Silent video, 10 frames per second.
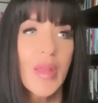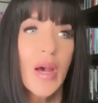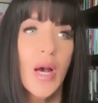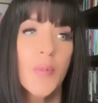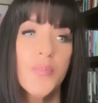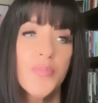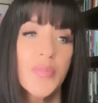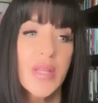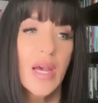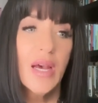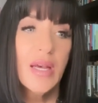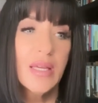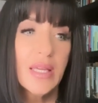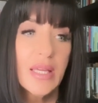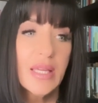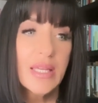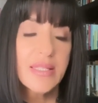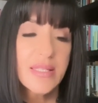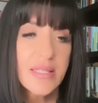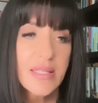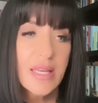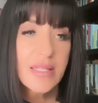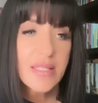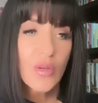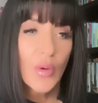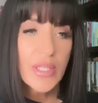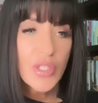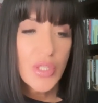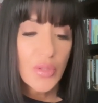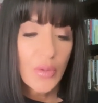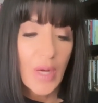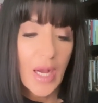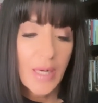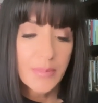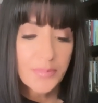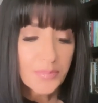Um, uh, it's it's going to, um,